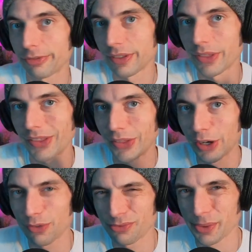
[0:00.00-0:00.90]
and
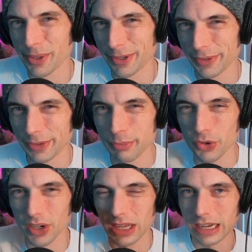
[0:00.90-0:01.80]
therefore the
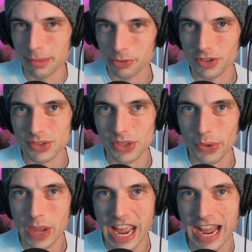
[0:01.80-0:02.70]
more options
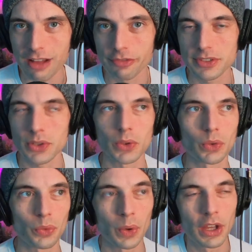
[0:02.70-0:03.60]
you have
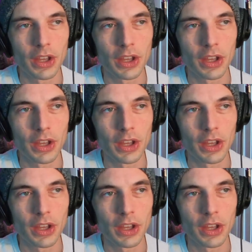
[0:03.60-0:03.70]
to